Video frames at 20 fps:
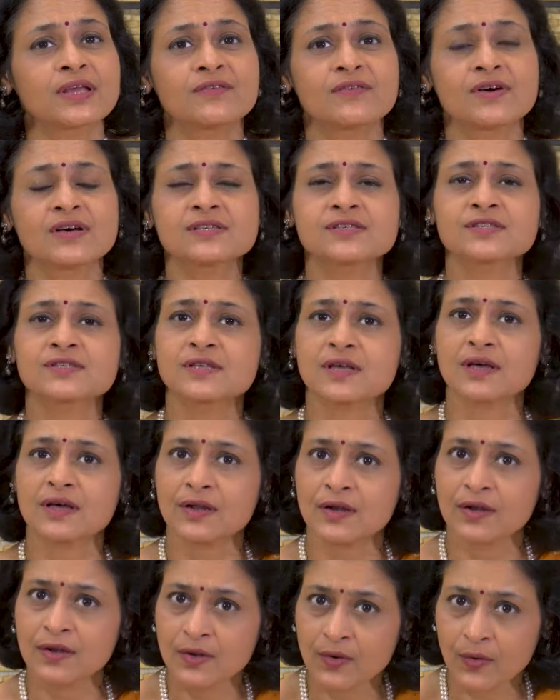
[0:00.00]
give us
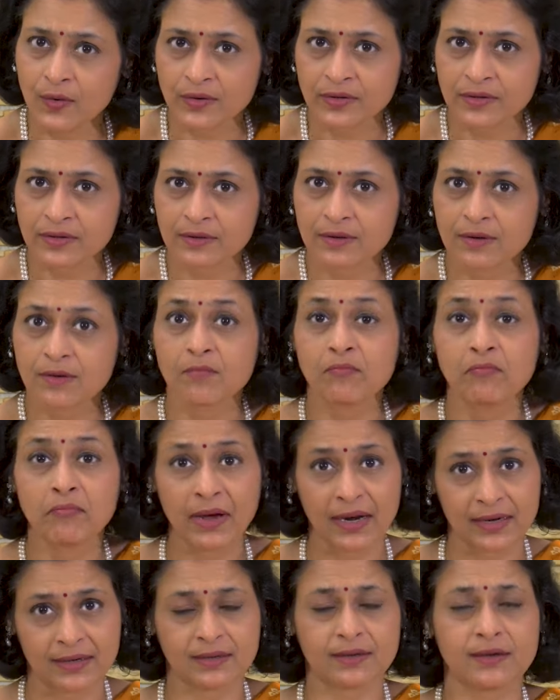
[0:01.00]
lot.
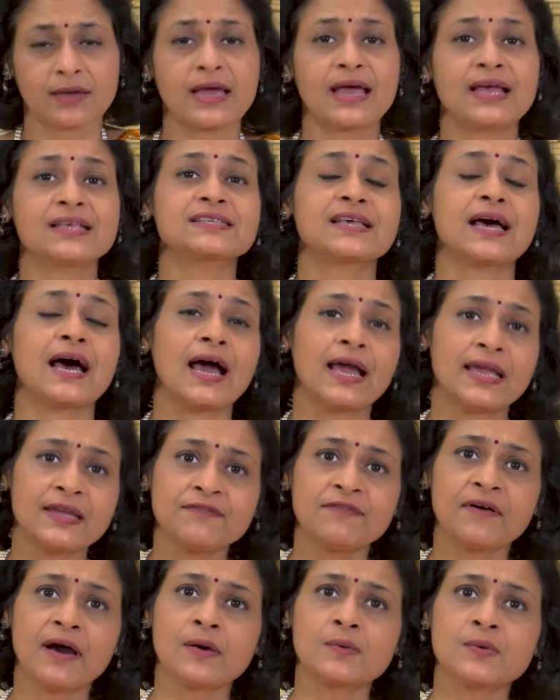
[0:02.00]
But as I
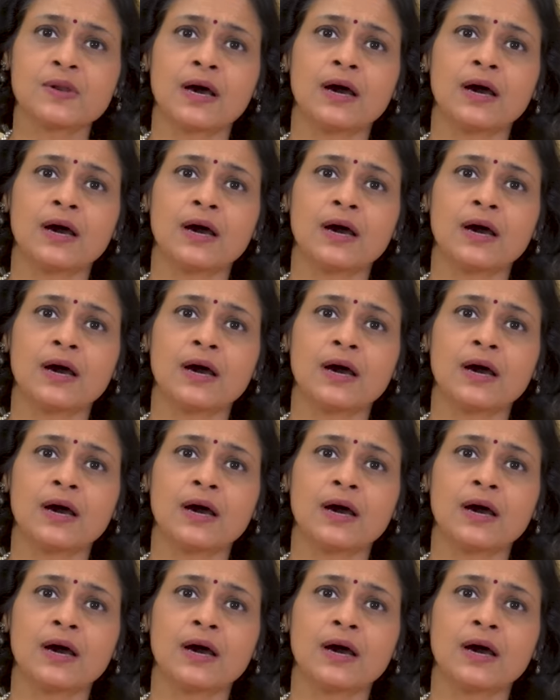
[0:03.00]
found